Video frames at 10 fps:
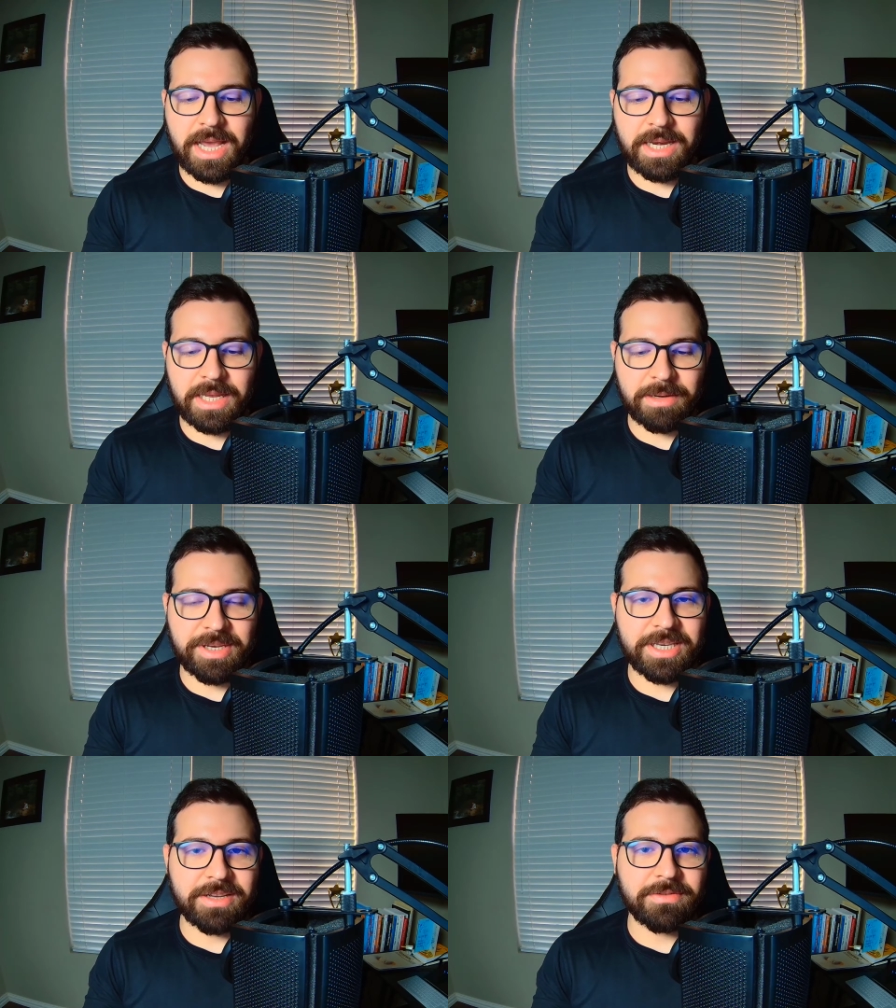and it can
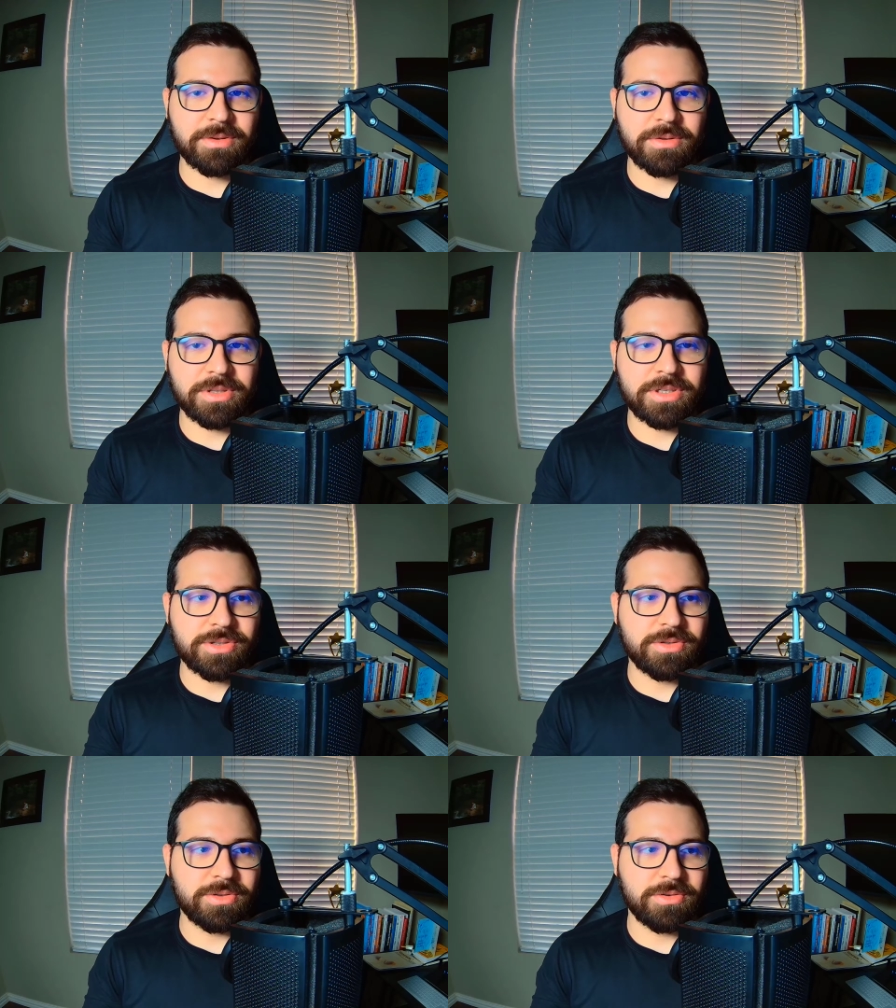be difficult
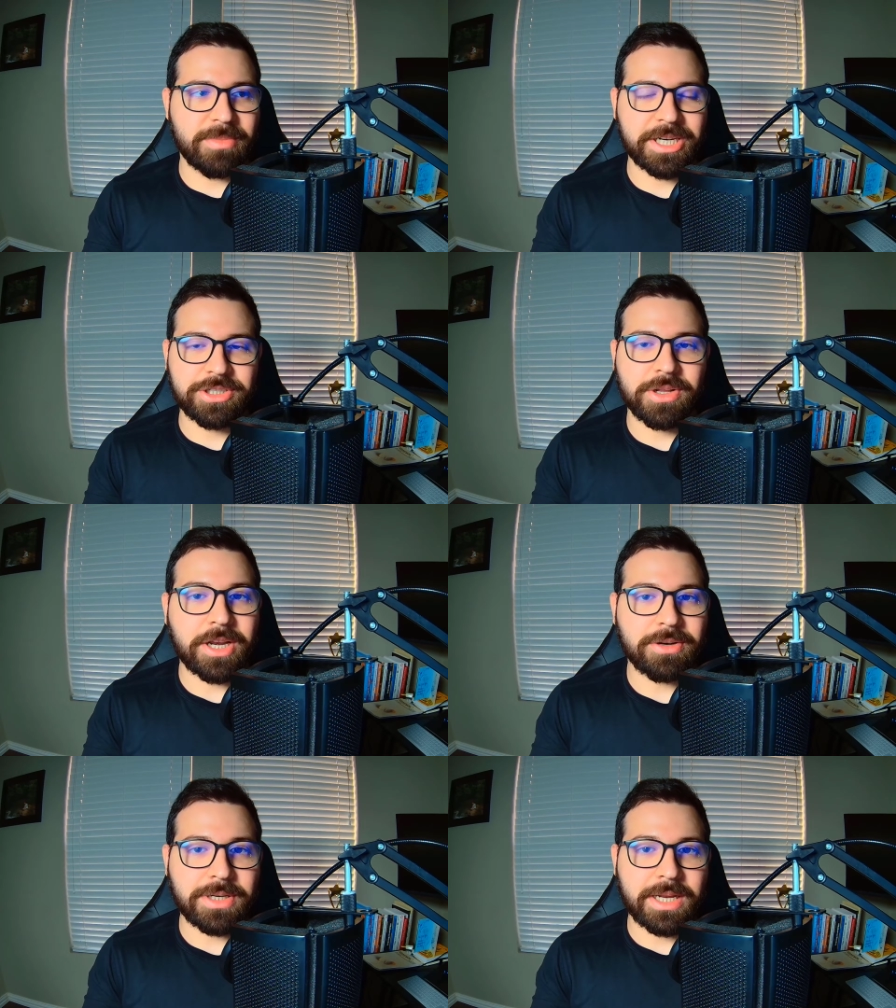to make sure
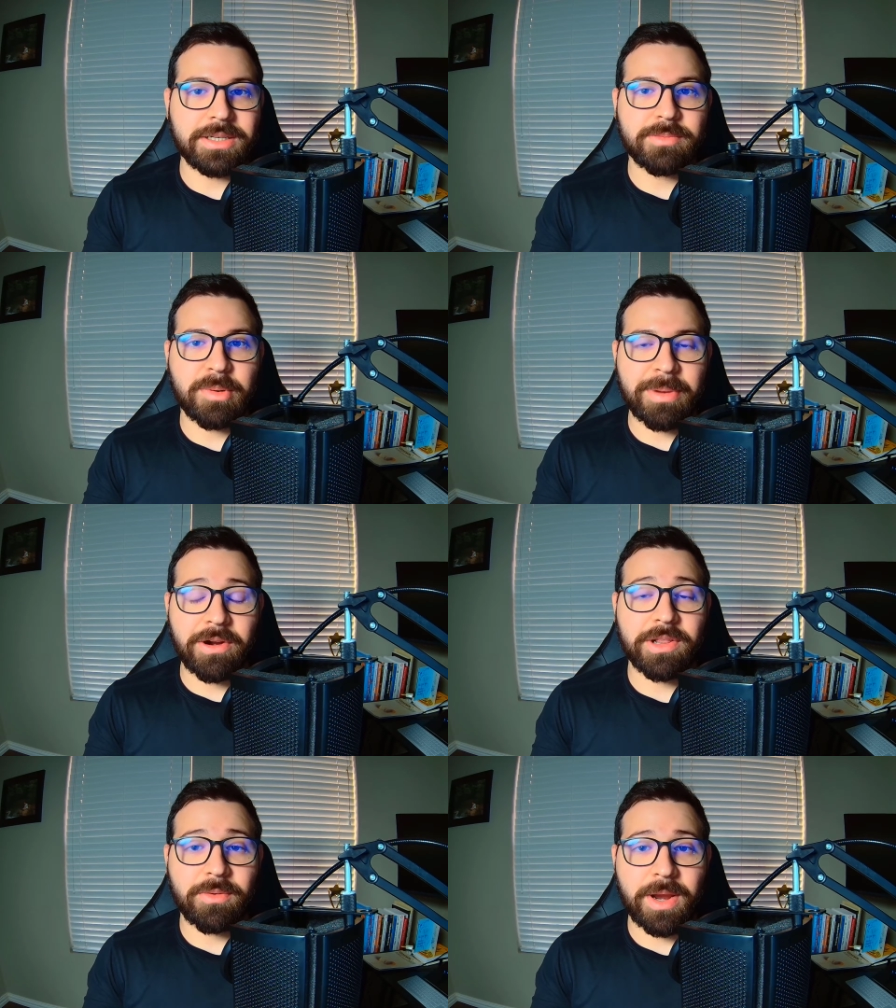that your data is
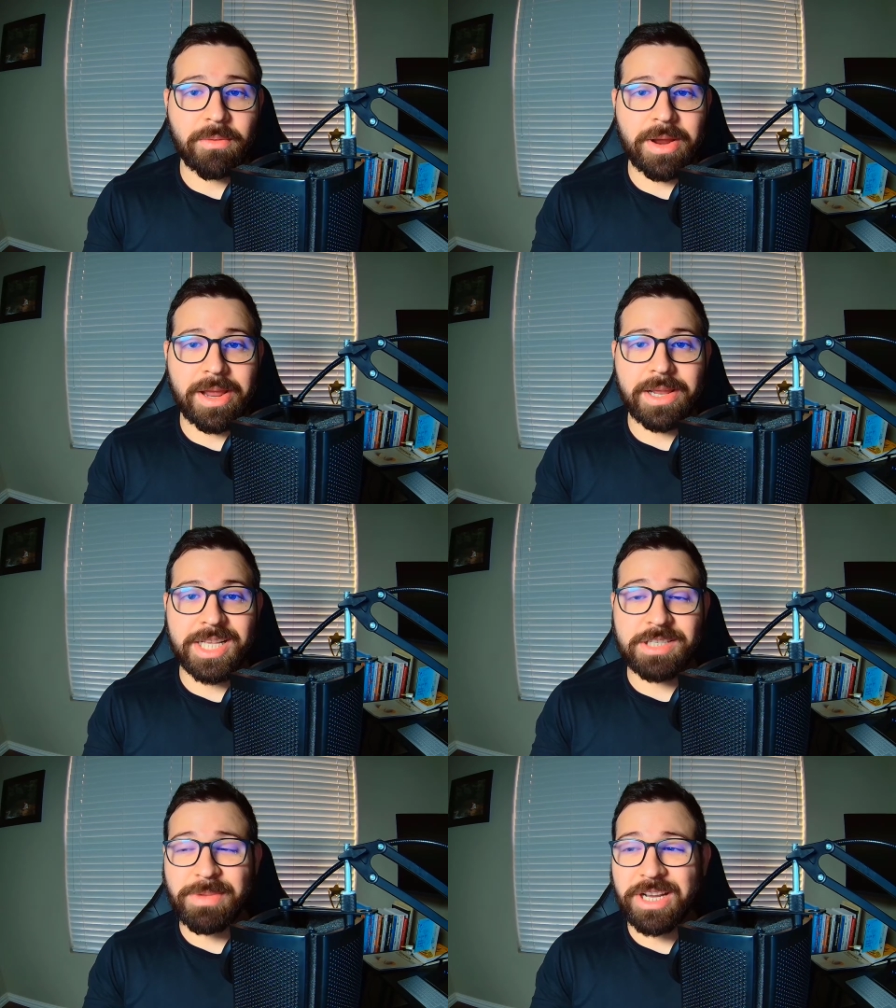prepared in the right way,
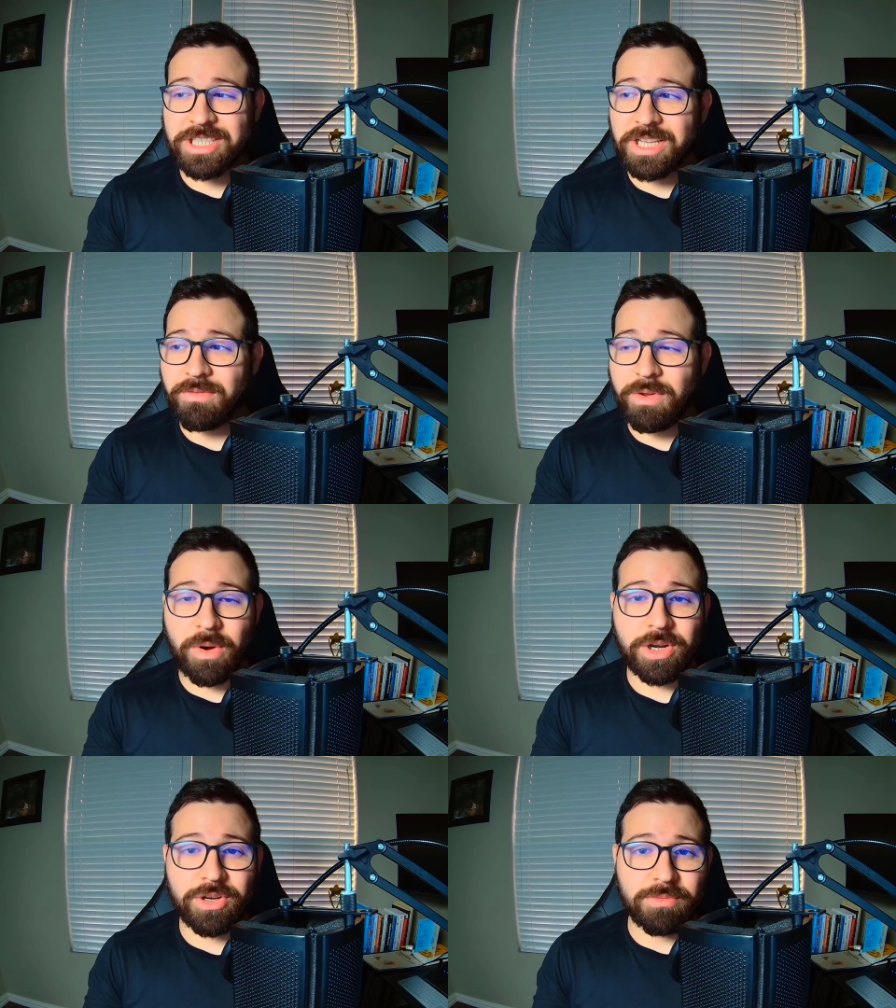especially if you
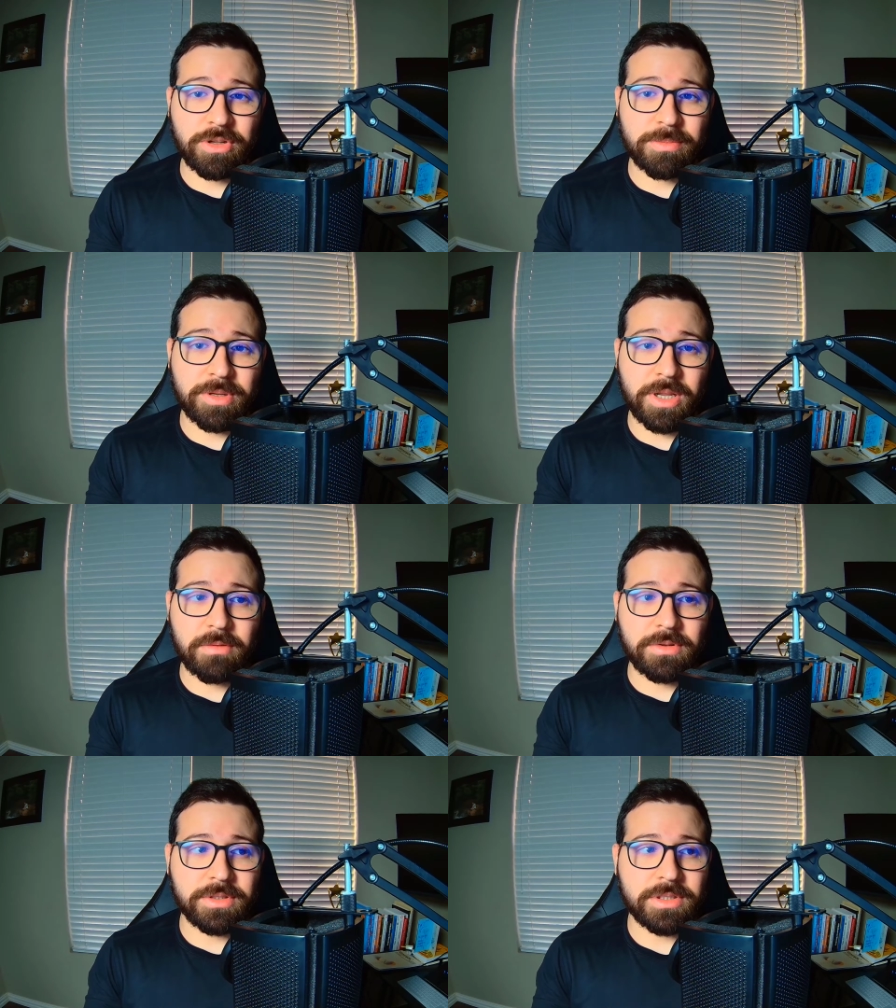want to do multiple
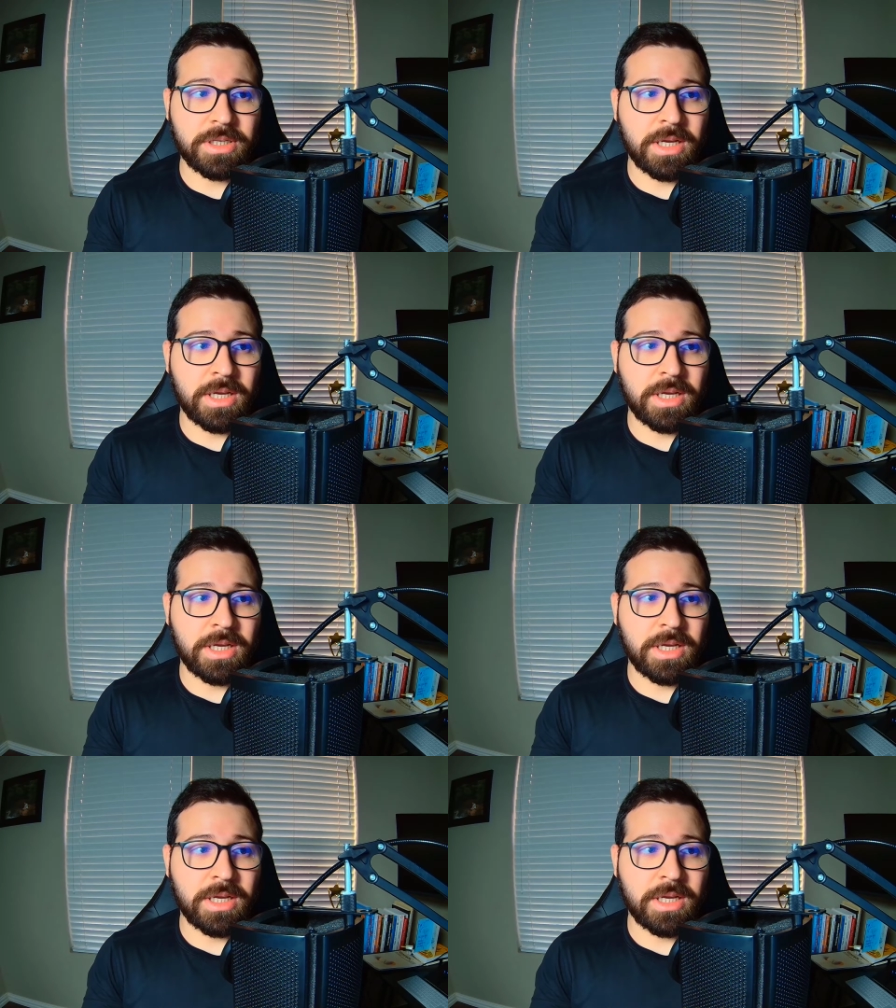levels.